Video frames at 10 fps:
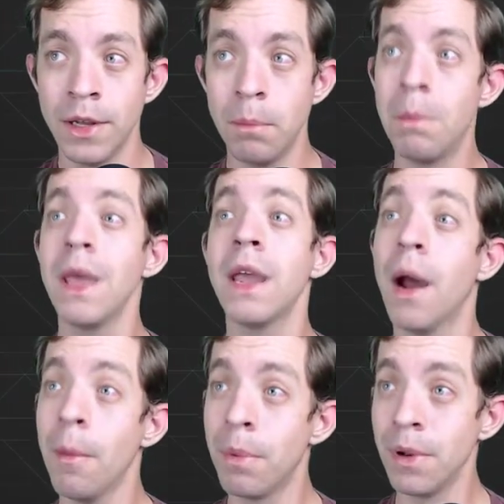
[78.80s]
big
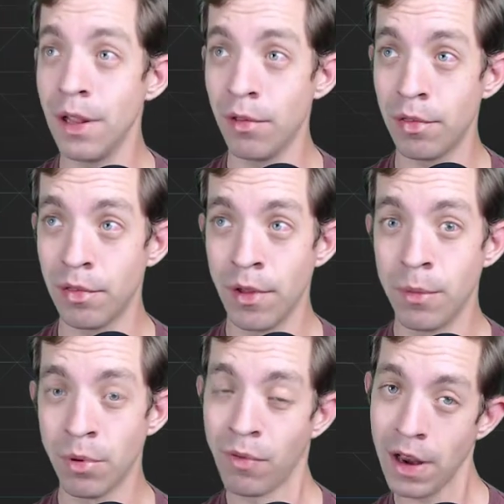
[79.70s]
companies
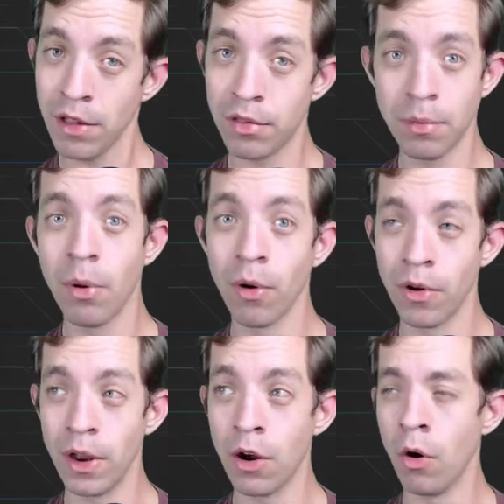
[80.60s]
providing support,
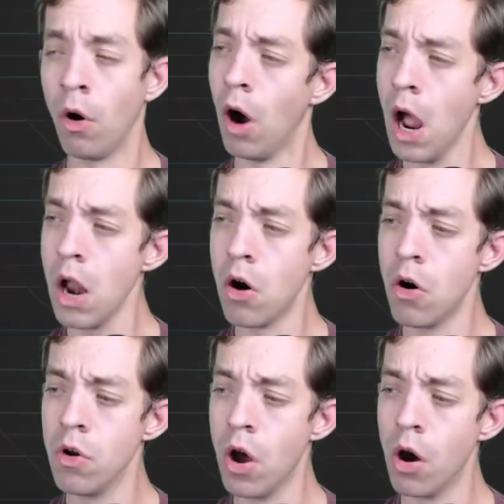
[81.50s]
and they go, I
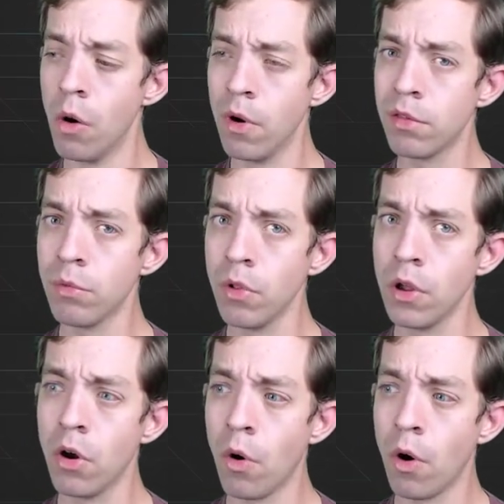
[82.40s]
don't know what's really
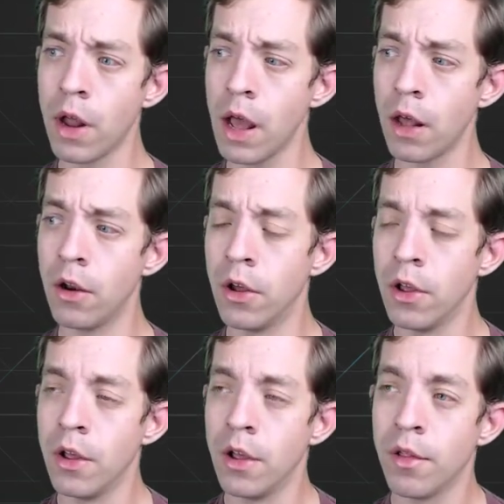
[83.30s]
going on.
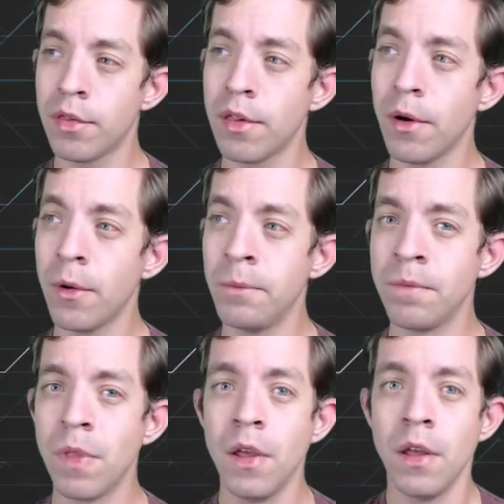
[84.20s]
So
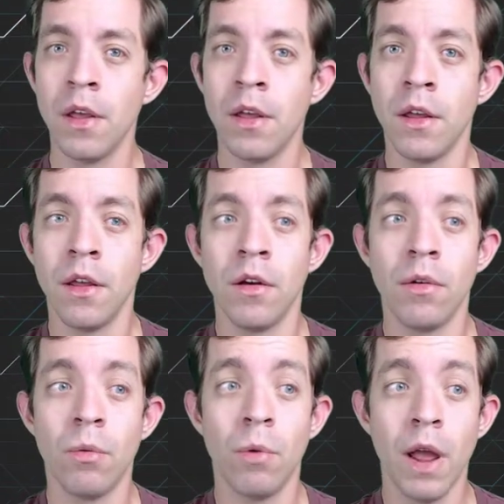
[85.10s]

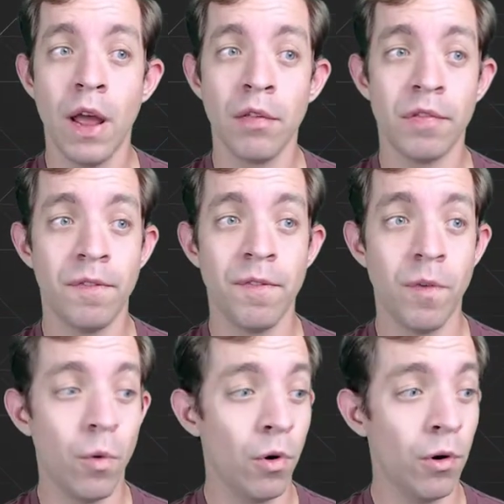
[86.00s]
as
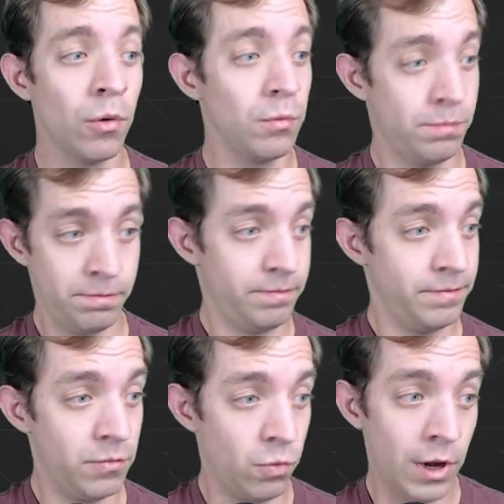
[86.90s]
for,
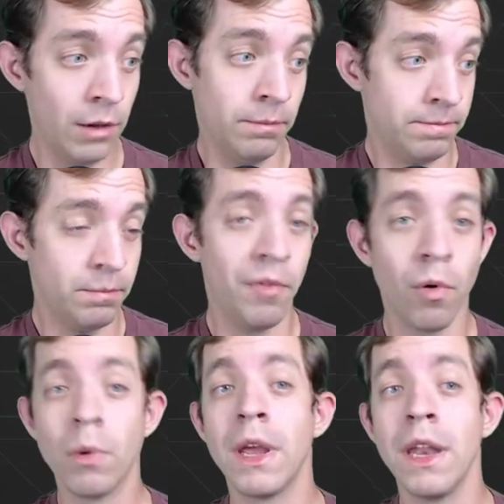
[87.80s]
well,
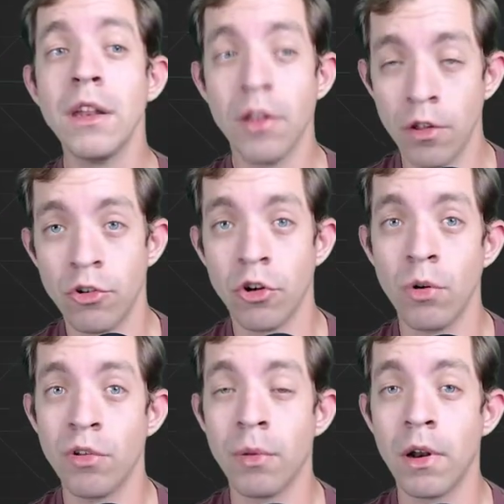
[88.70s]
before we get into the show,
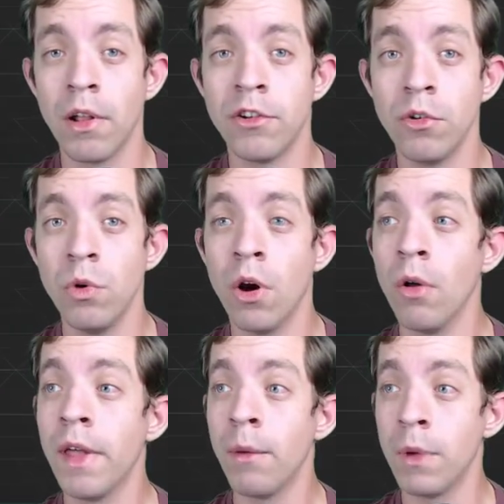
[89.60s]
just want to let you know
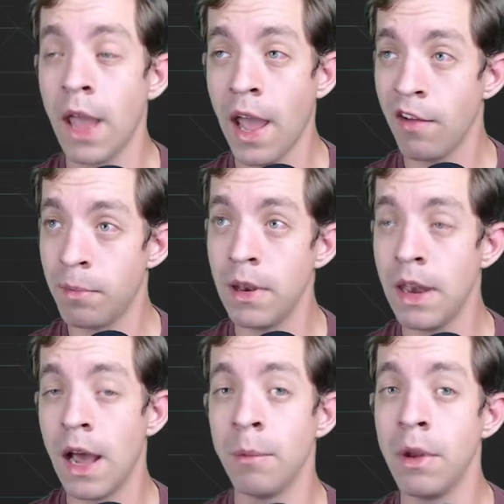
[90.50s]
that we have been
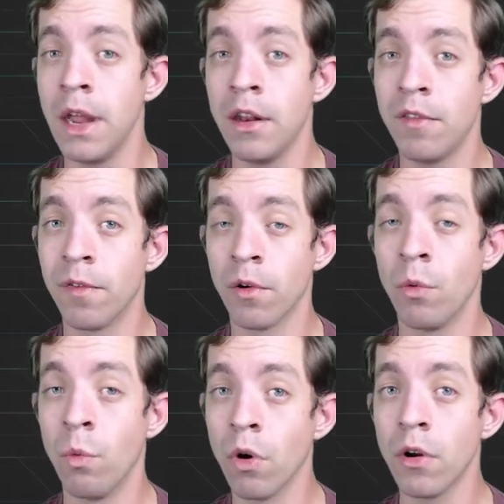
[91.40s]
nominated for an
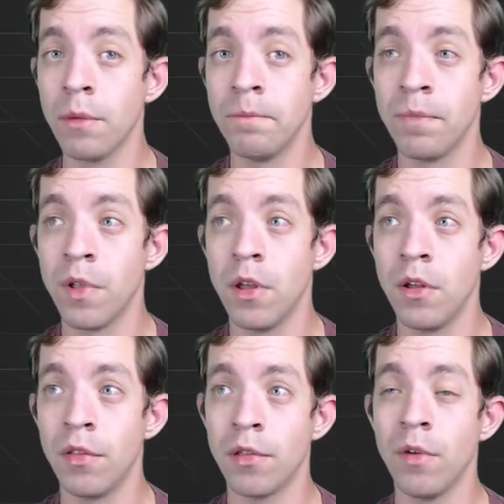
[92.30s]
award.
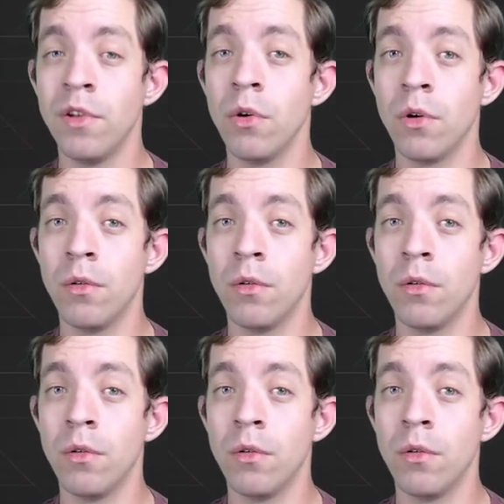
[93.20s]
So if you